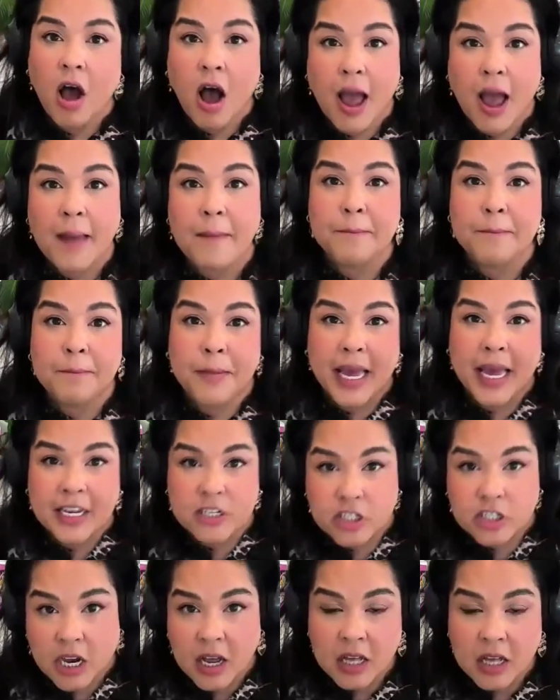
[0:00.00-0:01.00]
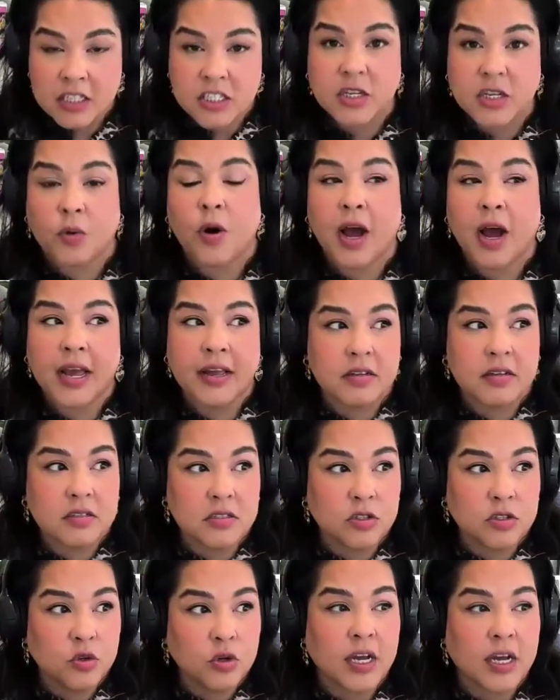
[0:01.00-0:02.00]
I measure. So I
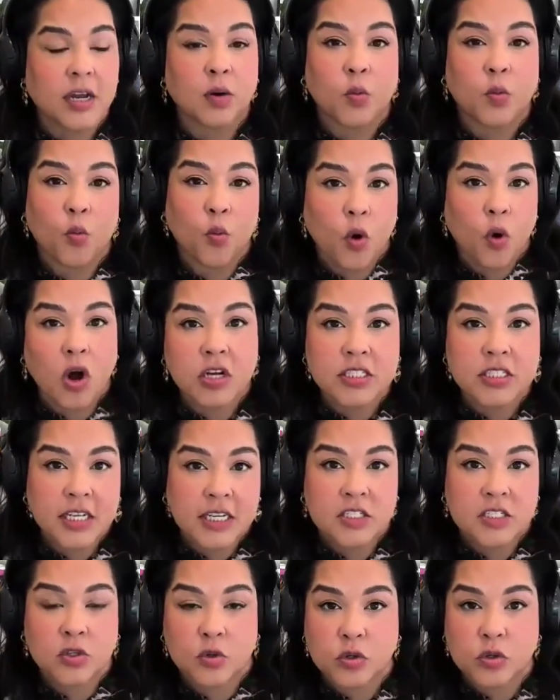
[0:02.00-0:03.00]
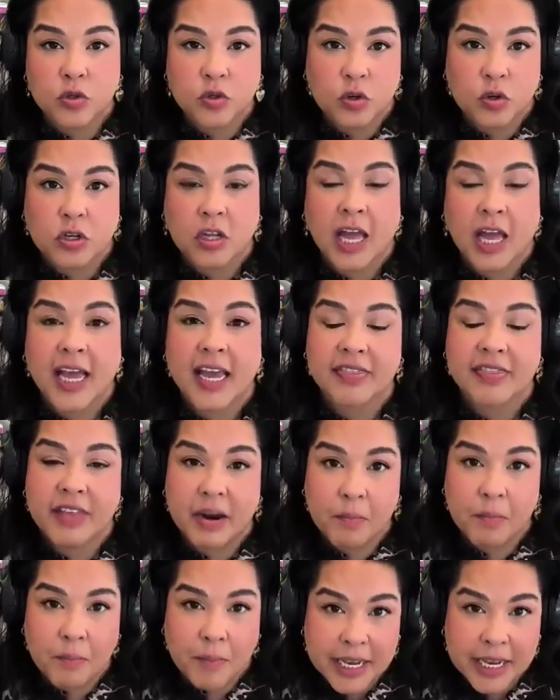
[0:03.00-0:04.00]
look at what does good look like and
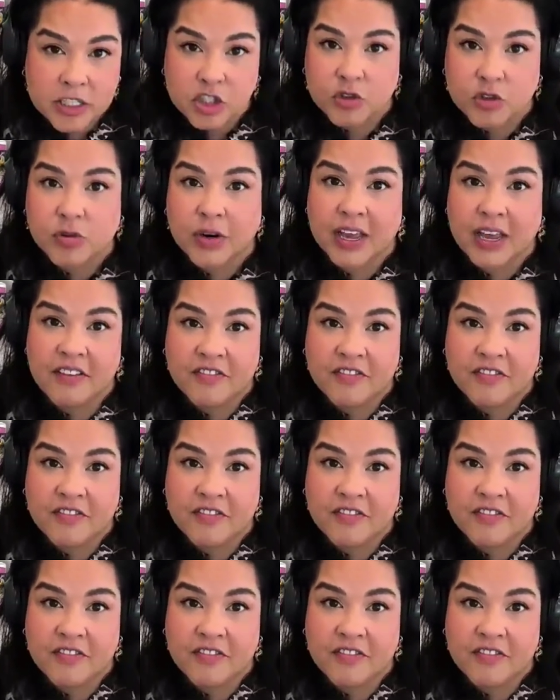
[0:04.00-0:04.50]
then measure